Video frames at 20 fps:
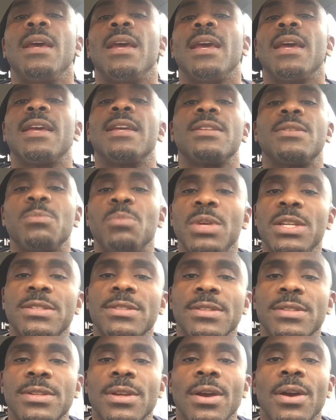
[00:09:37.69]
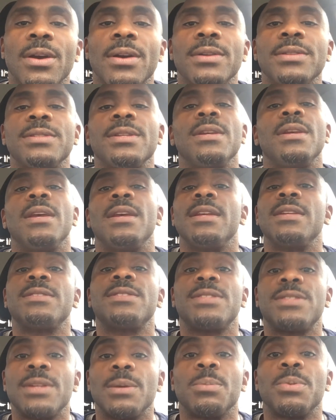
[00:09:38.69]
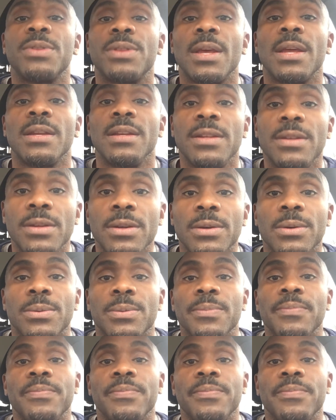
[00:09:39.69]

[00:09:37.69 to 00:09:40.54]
and get some business cards. It's a simple thing to do.